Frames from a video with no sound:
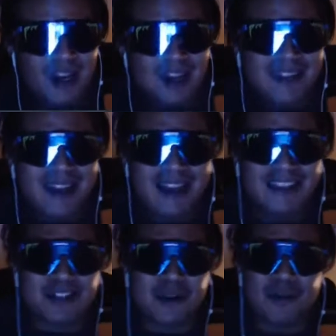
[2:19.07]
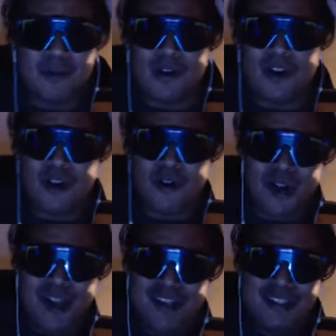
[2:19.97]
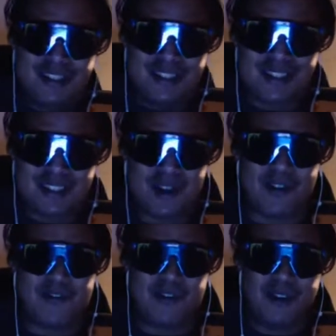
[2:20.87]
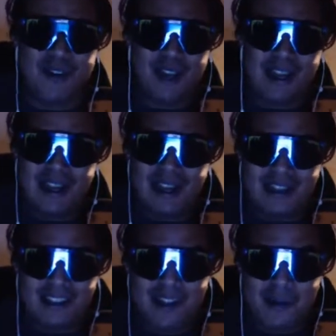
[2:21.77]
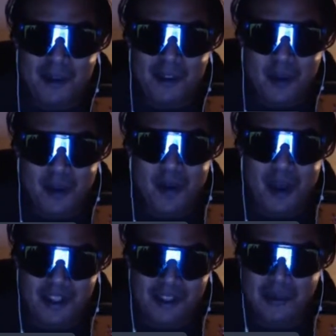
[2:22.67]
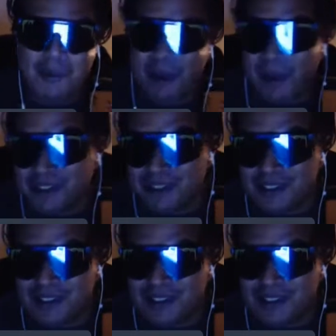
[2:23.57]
That is some crazy stuff. WWE has to be pissed.